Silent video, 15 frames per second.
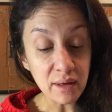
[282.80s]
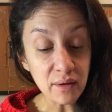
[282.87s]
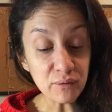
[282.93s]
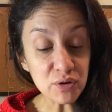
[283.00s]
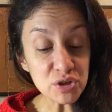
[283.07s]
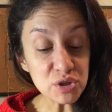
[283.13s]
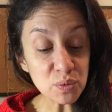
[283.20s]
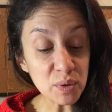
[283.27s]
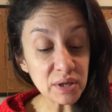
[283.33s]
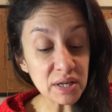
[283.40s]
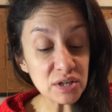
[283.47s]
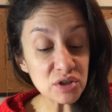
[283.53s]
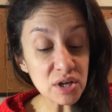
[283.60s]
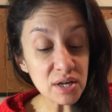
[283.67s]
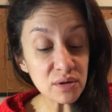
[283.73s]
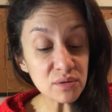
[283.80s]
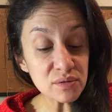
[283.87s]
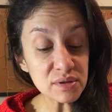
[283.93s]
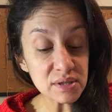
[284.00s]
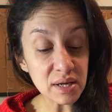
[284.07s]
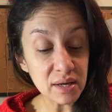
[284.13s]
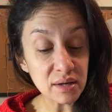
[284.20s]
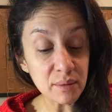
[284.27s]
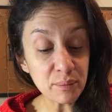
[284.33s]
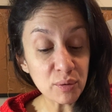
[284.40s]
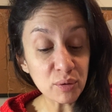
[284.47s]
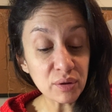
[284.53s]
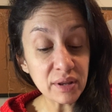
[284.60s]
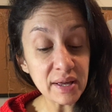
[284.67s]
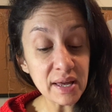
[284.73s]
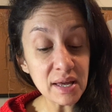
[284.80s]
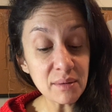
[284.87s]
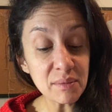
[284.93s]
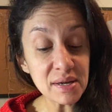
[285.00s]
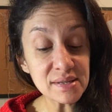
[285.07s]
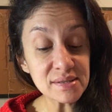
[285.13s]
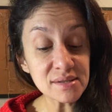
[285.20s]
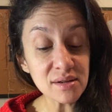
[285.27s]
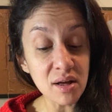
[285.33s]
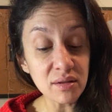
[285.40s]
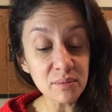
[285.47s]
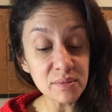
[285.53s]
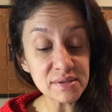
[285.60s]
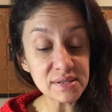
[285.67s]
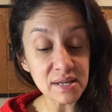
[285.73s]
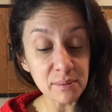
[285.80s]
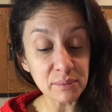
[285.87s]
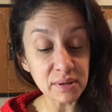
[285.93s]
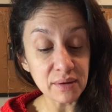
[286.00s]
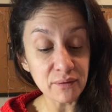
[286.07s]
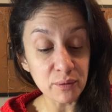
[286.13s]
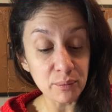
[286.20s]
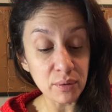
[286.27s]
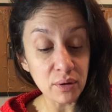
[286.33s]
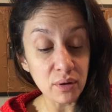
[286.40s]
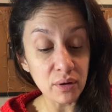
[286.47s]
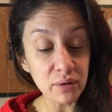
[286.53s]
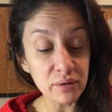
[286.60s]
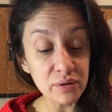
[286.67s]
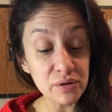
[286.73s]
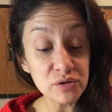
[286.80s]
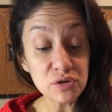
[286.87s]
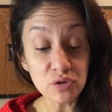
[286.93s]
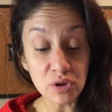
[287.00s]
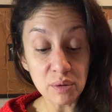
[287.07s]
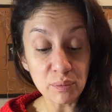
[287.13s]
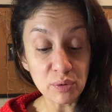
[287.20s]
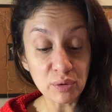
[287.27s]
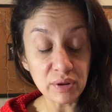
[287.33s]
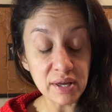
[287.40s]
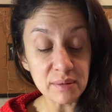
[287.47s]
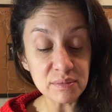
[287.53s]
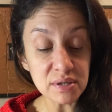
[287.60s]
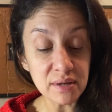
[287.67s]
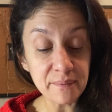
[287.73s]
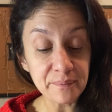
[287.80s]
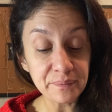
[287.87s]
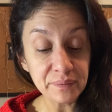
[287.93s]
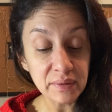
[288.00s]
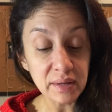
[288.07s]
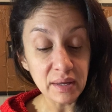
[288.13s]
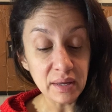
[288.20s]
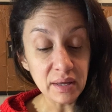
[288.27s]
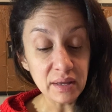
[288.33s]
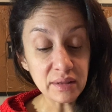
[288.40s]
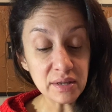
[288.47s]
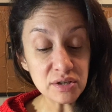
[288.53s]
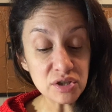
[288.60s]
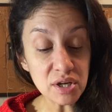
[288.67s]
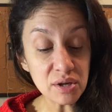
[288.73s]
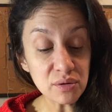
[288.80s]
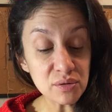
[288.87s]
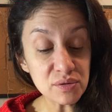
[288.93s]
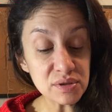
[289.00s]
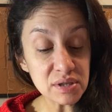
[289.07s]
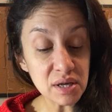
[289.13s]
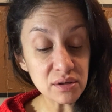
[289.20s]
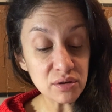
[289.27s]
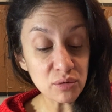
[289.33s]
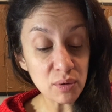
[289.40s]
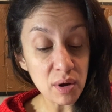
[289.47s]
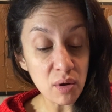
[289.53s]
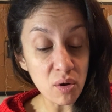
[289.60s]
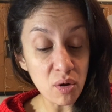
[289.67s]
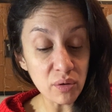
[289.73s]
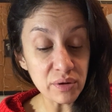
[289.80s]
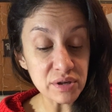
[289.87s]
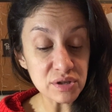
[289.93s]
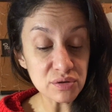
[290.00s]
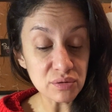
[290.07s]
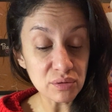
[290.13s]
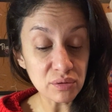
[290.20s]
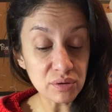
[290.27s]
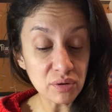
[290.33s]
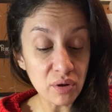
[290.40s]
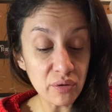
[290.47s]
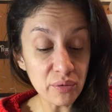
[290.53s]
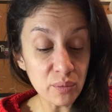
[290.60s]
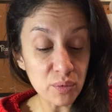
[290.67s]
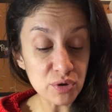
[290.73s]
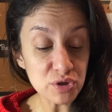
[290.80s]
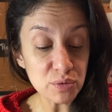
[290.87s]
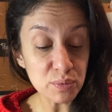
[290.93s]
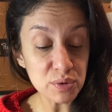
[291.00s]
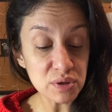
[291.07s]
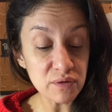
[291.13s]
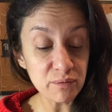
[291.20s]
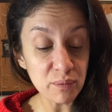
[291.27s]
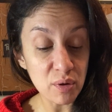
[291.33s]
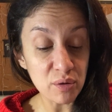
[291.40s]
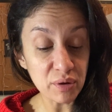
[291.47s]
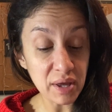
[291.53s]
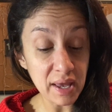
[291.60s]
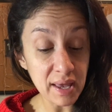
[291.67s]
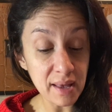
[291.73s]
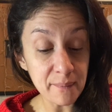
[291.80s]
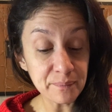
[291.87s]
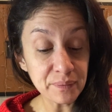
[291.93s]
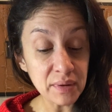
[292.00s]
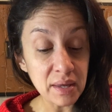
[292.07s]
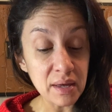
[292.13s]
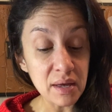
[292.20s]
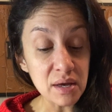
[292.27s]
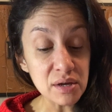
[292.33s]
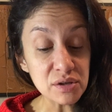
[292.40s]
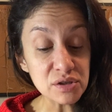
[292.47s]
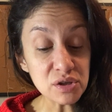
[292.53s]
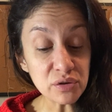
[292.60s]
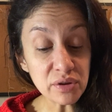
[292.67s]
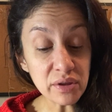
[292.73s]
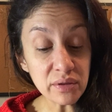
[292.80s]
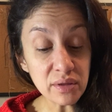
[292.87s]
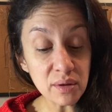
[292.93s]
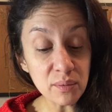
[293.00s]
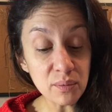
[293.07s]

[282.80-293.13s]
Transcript: Verse 20, And Jehu said, Proclaim a solemn assembly for Baal. So they proclaimed it. Then Jehu sent throughout all Israel, and all the worshippers of Baal came, so that